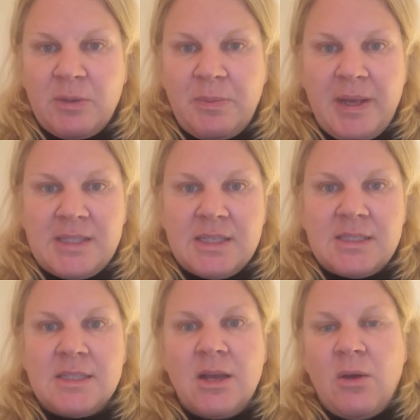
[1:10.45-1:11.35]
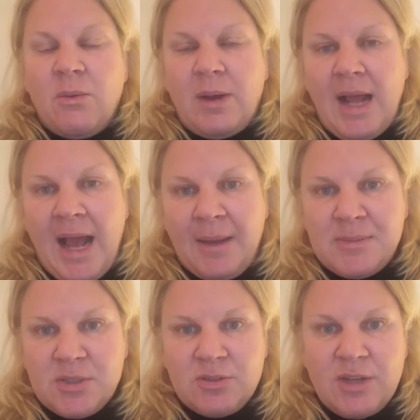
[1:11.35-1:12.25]
basis, what
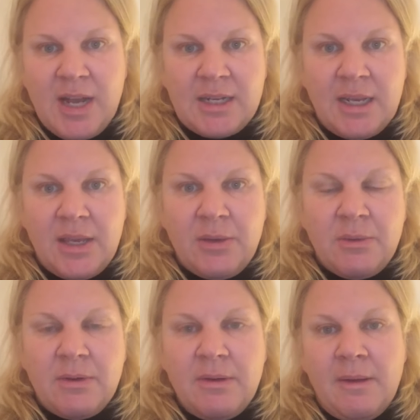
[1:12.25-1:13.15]
apps are tracking you,